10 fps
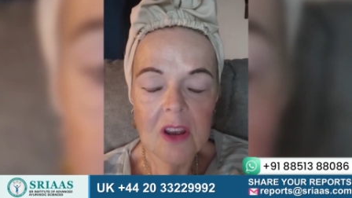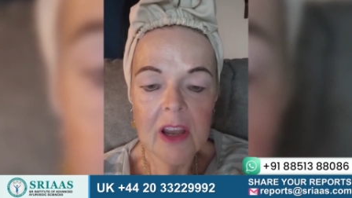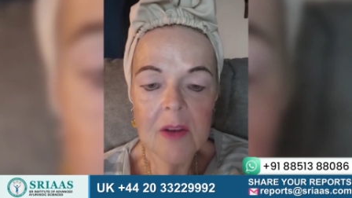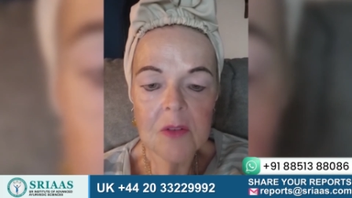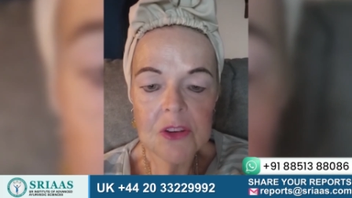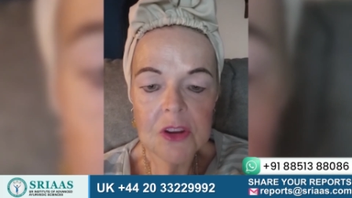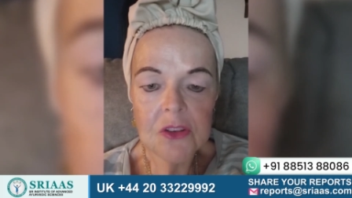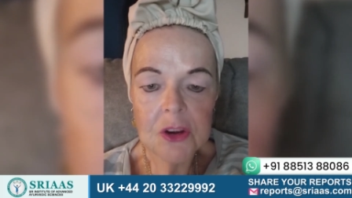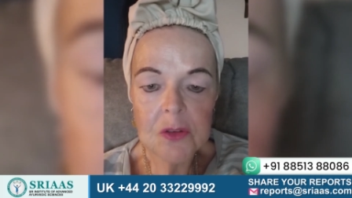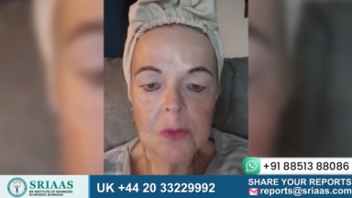I have sent
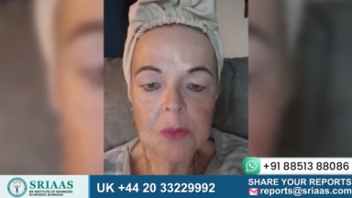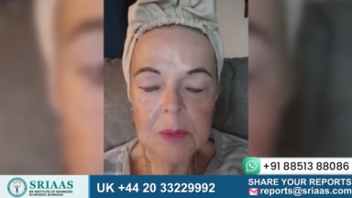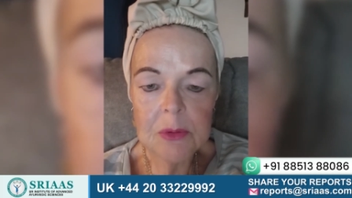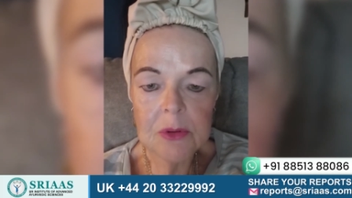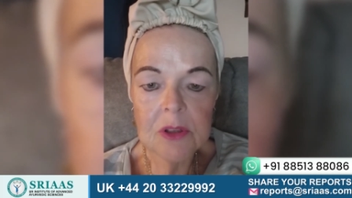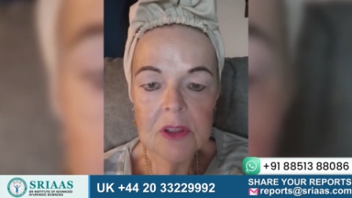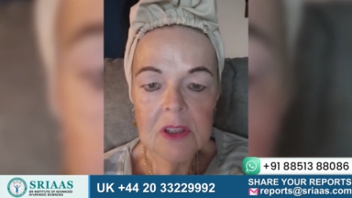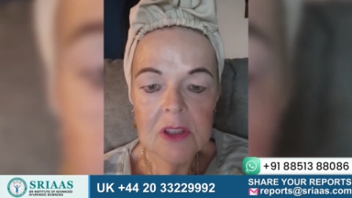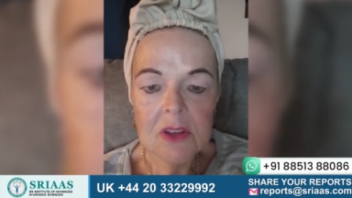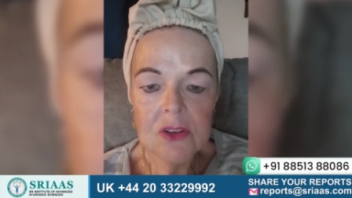several people
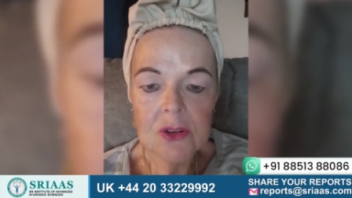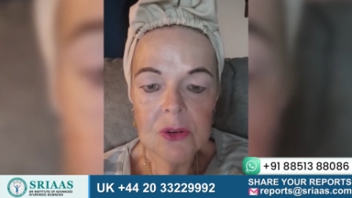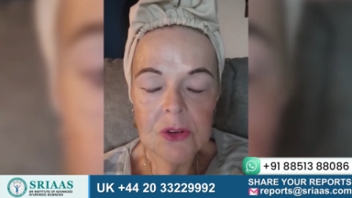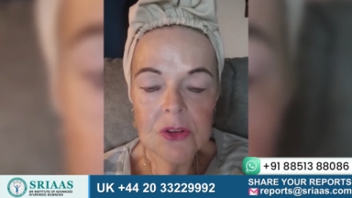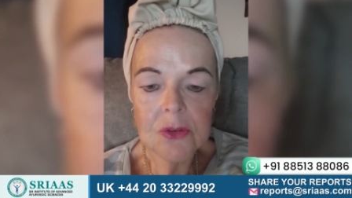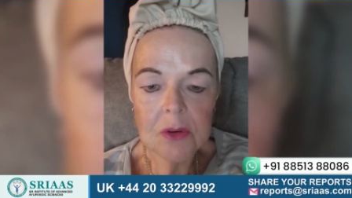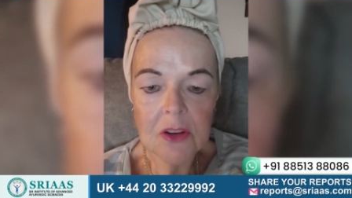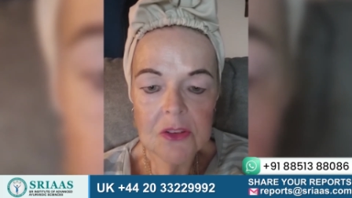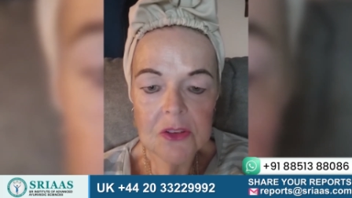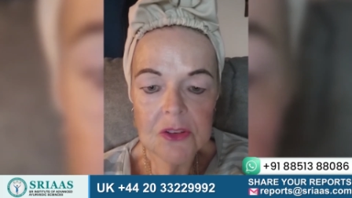to the
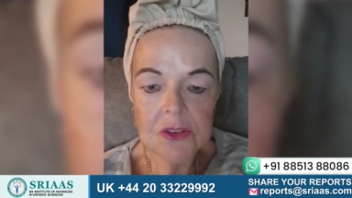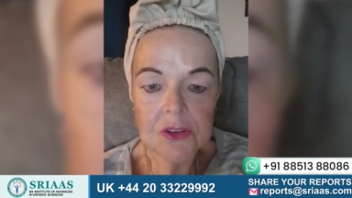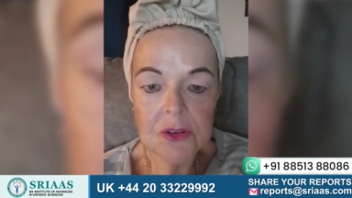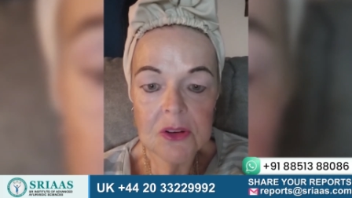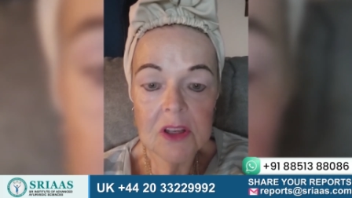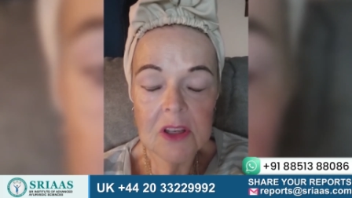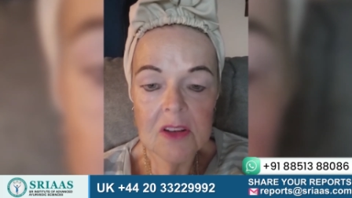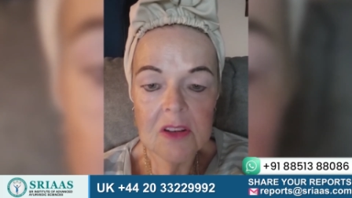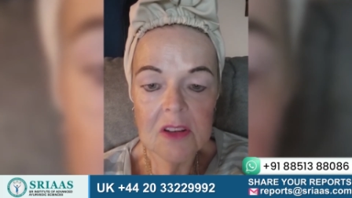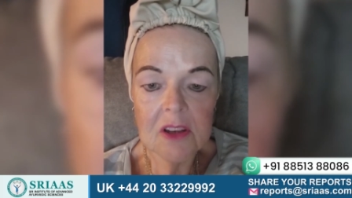SRIAAS Institute in
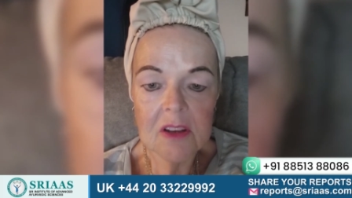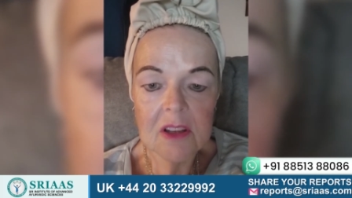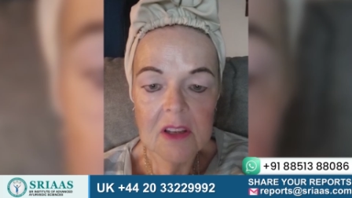India.